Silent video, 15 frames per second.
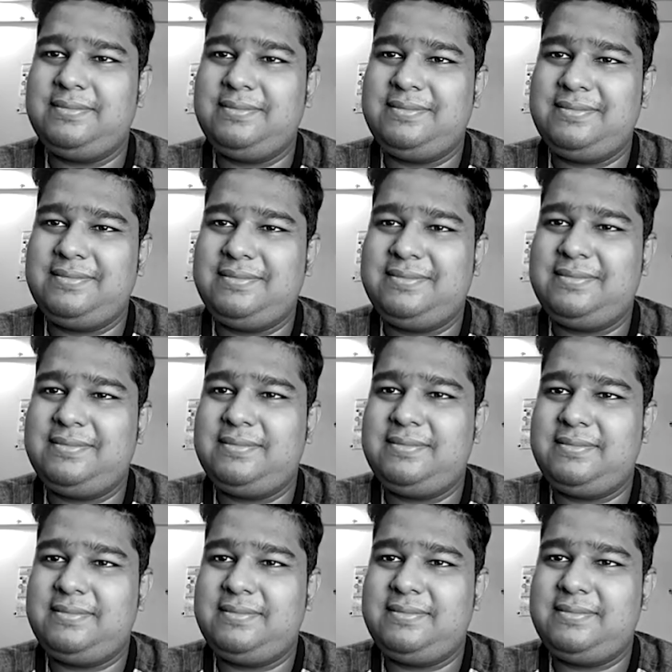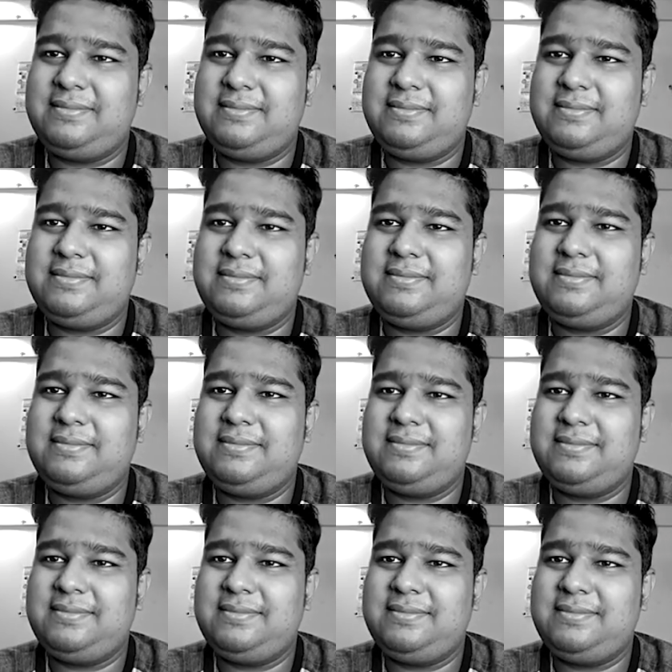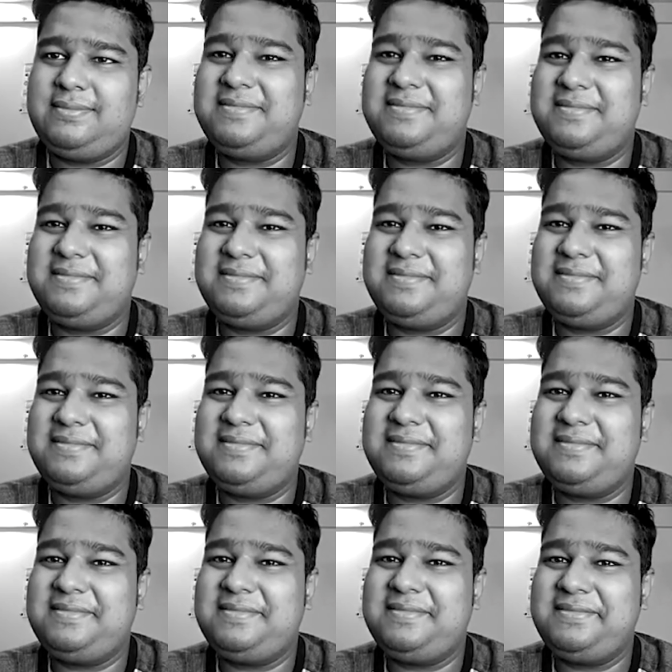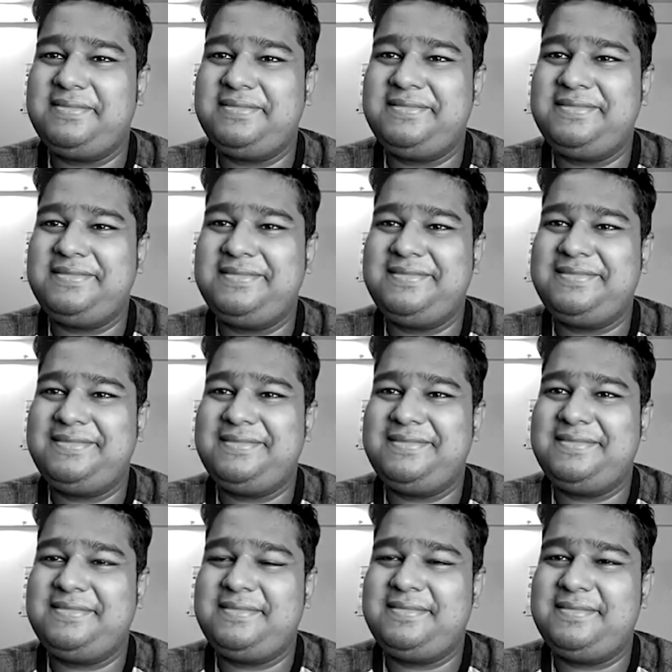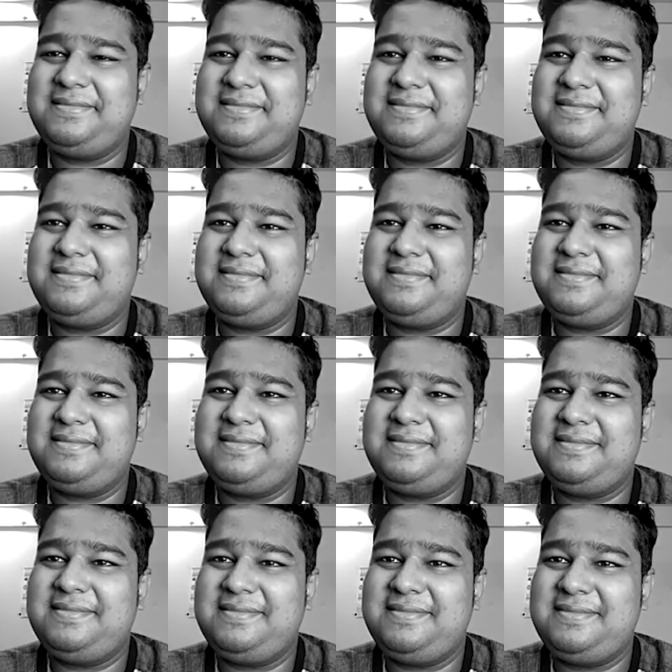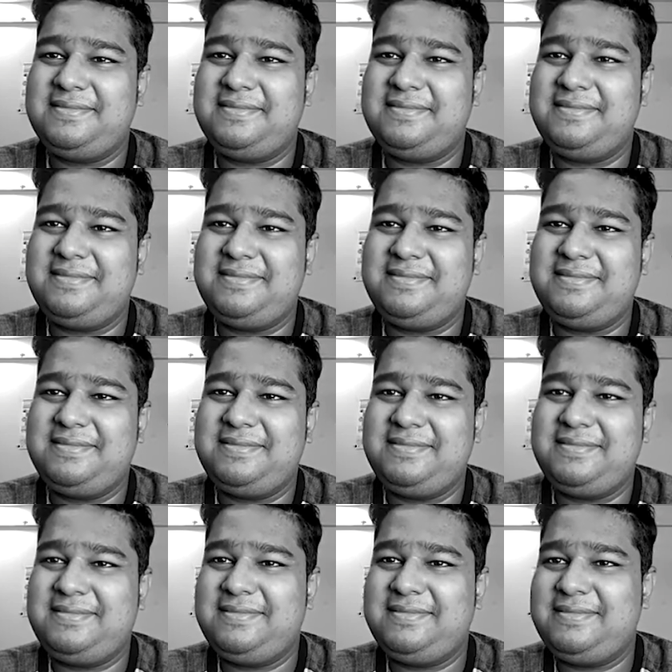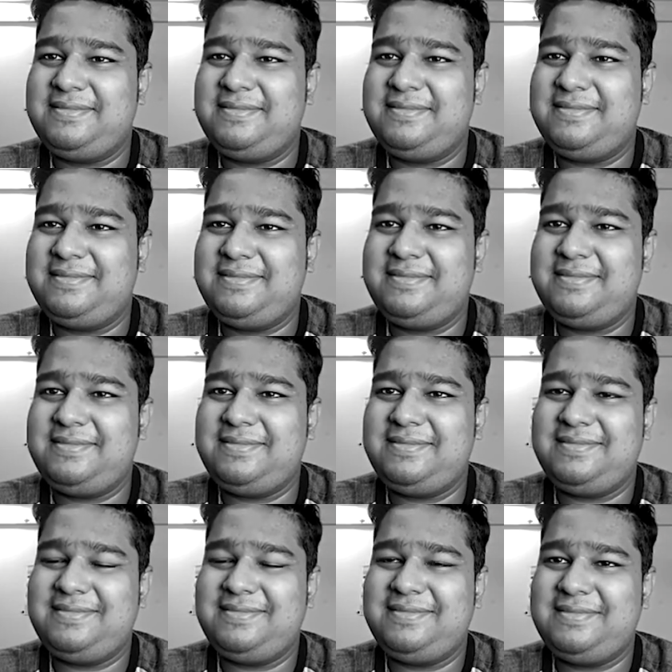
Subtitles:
No words are spoken by the person on screen.